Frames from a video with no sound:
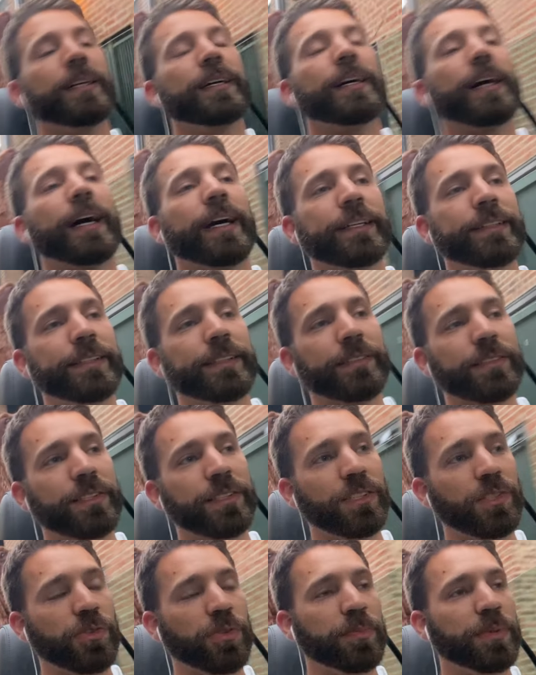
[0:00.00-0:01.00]
Ideally,
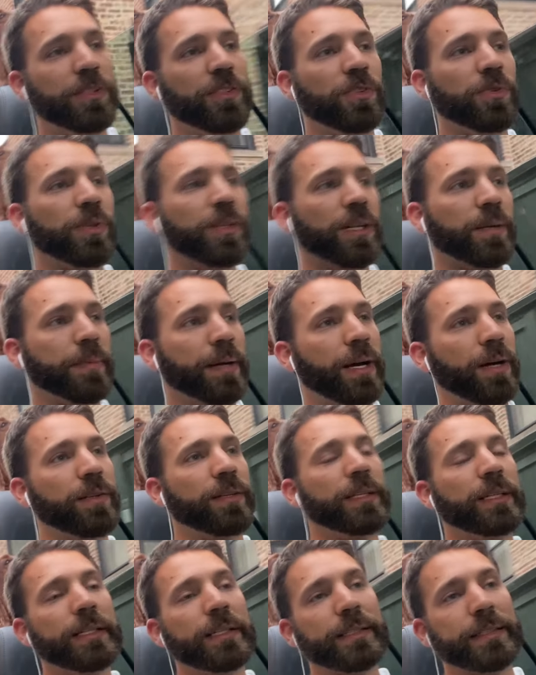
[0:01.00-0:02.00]
you would be doing about
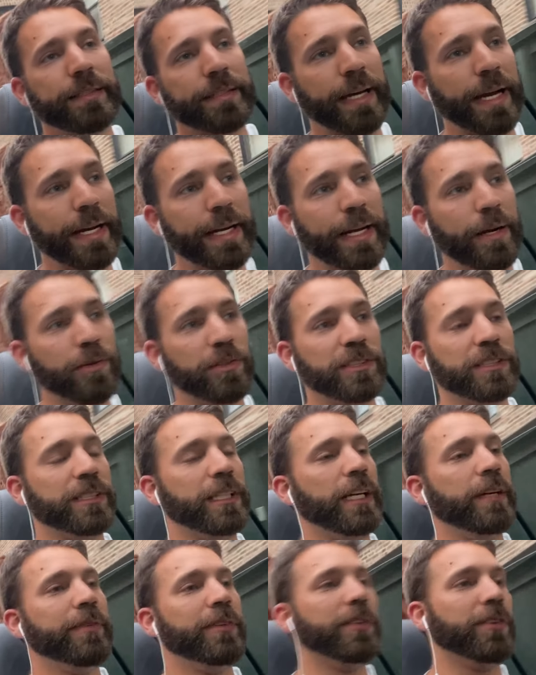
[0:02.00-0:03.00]
9 hours a
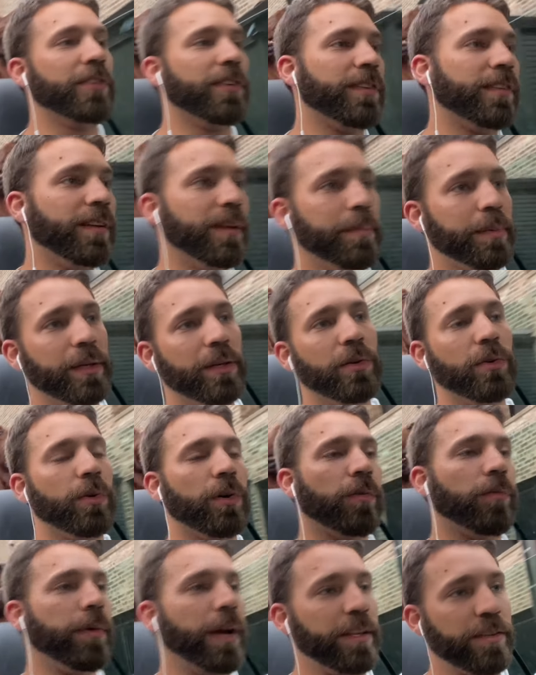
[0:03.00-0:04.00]
day of either sleeping
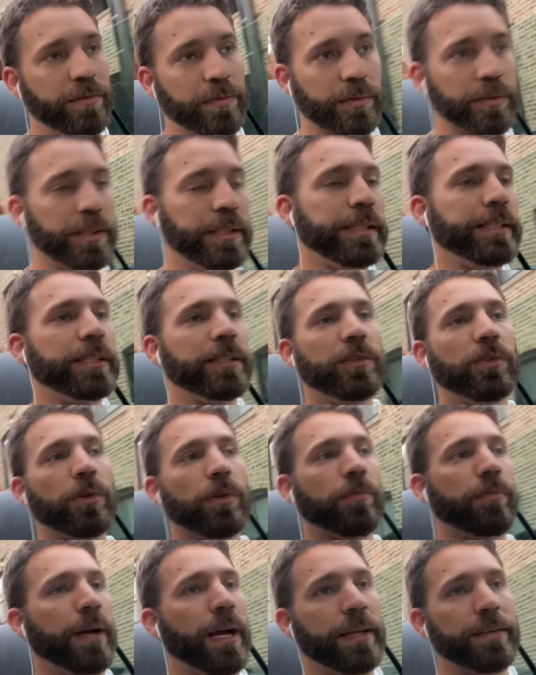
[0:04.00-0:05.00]
or restful eating or
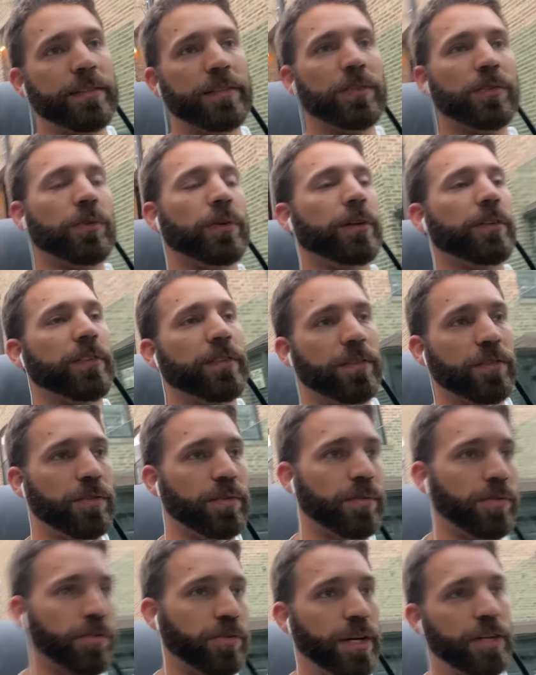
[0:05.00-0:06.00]
rest or
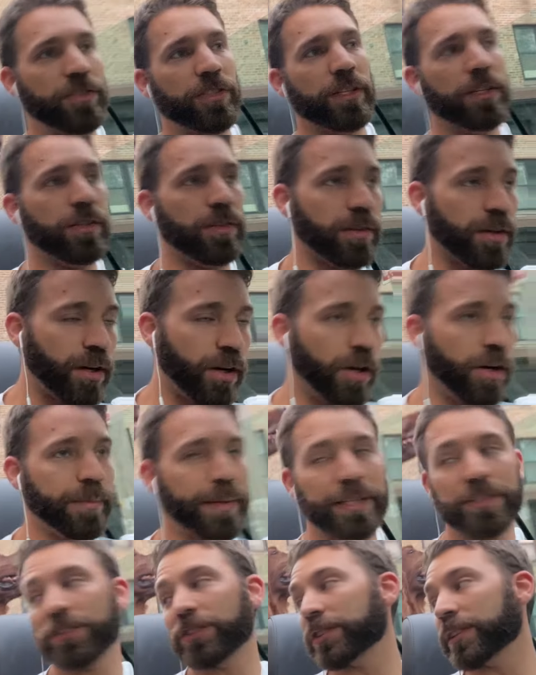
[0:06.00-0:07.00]
stretching or calm
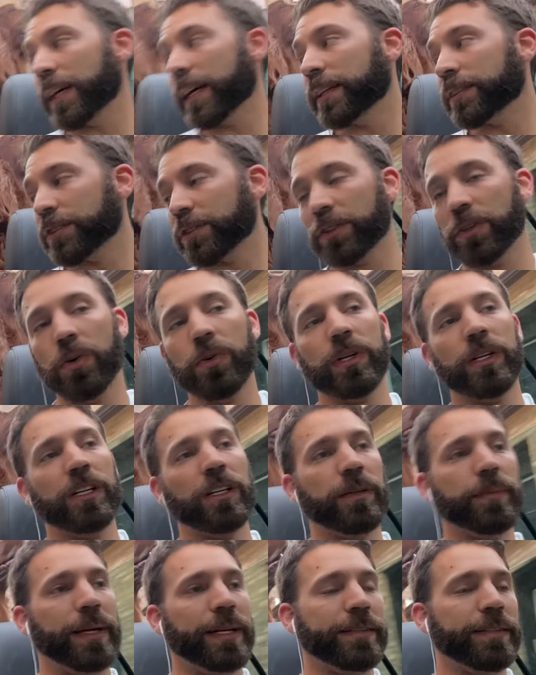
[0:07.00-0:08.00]
exercise or yoga
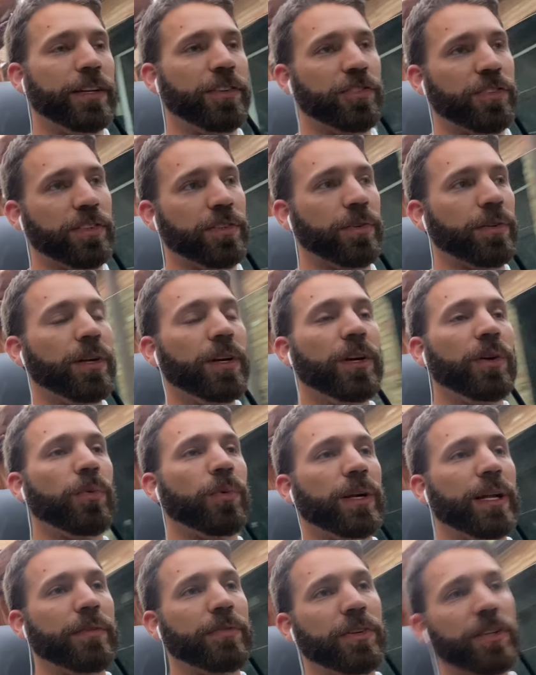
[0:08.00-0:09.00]
or meditation or
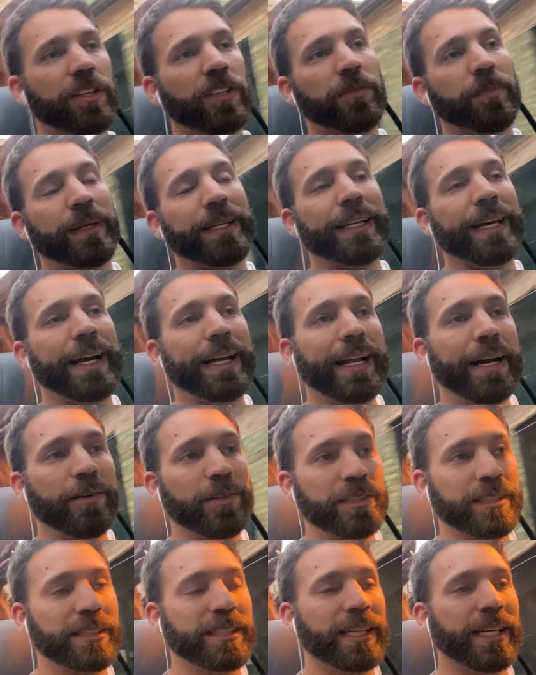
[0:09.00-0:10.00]
whatever it is. But 9
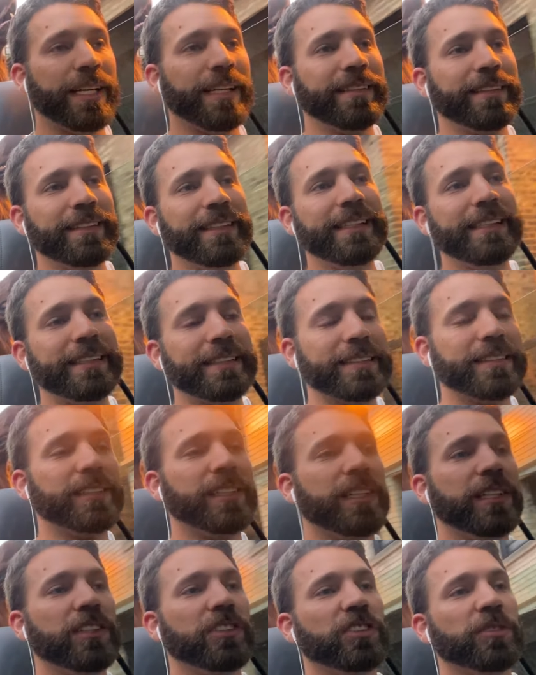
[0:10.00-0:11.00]
hours a day at least
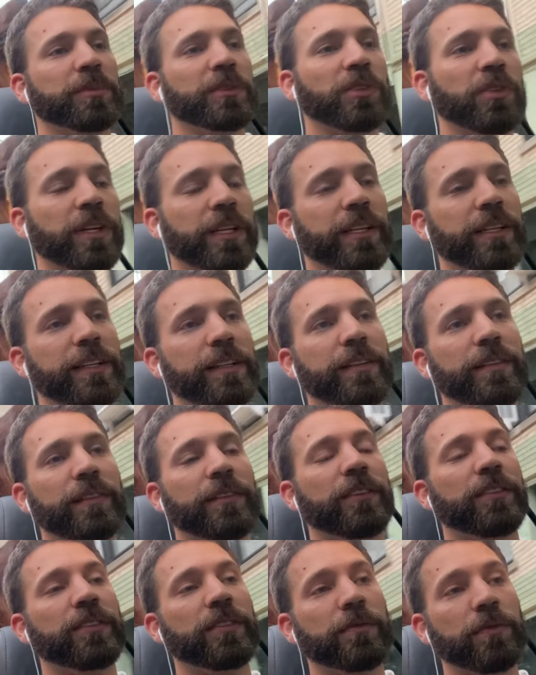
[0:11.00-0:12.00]
should be
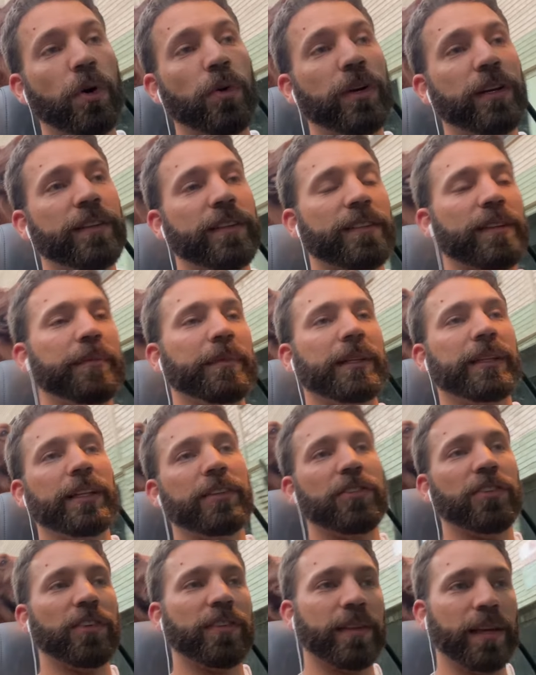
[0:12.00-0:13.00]
devoted to something
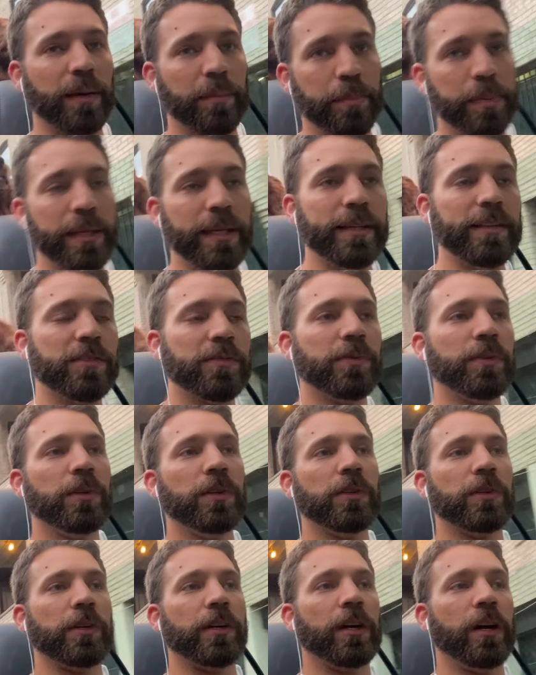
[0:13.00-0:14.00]
that's just like peaceful
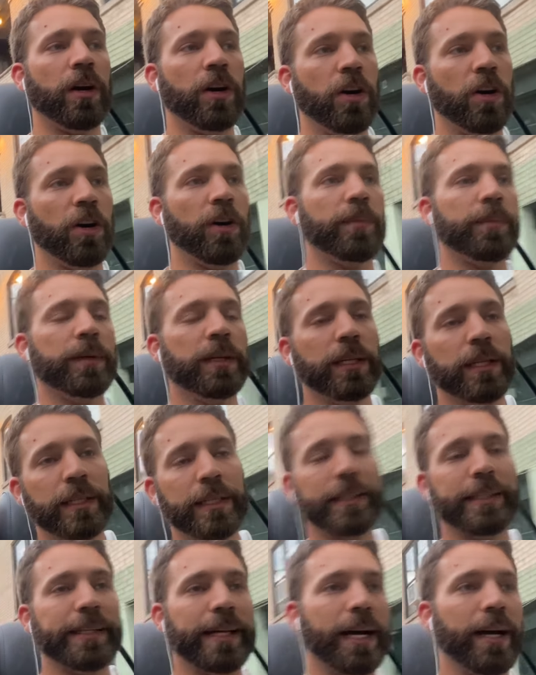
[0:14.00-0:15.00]
or calm,
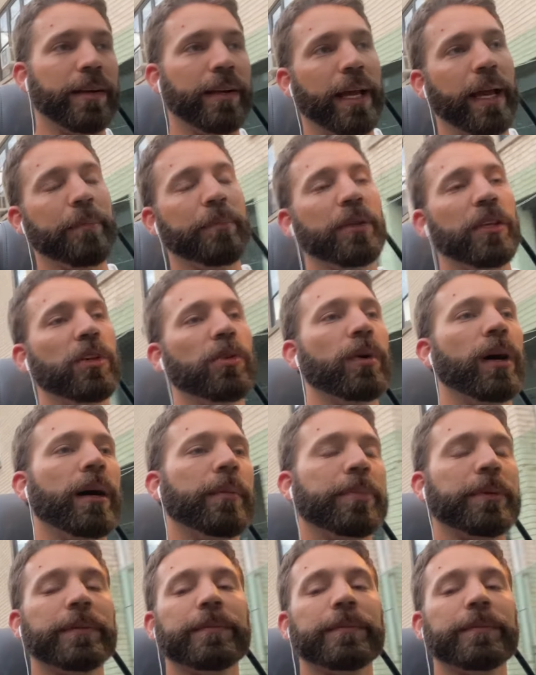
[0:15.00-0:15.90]
not amping you up.